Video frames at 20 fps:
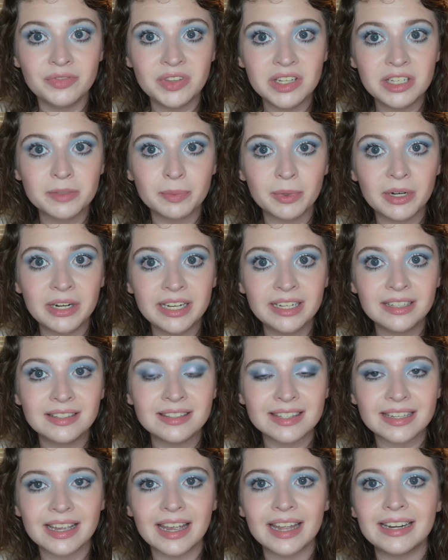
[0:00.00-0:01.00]
these
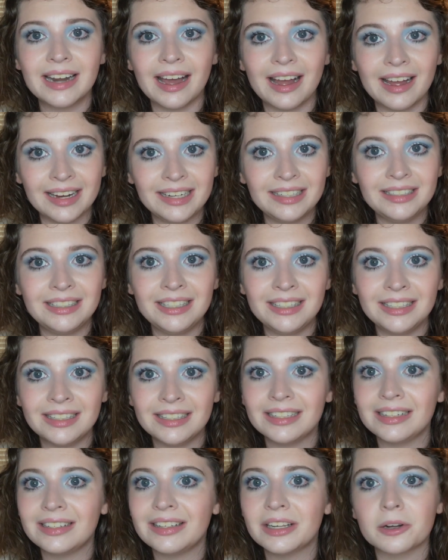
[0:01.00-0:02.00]
brands and I
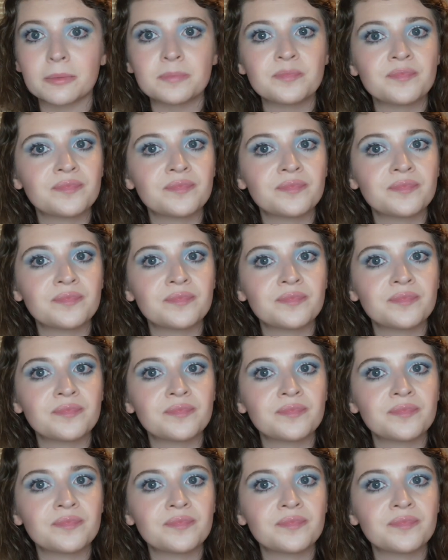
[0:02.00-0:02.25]
need, like,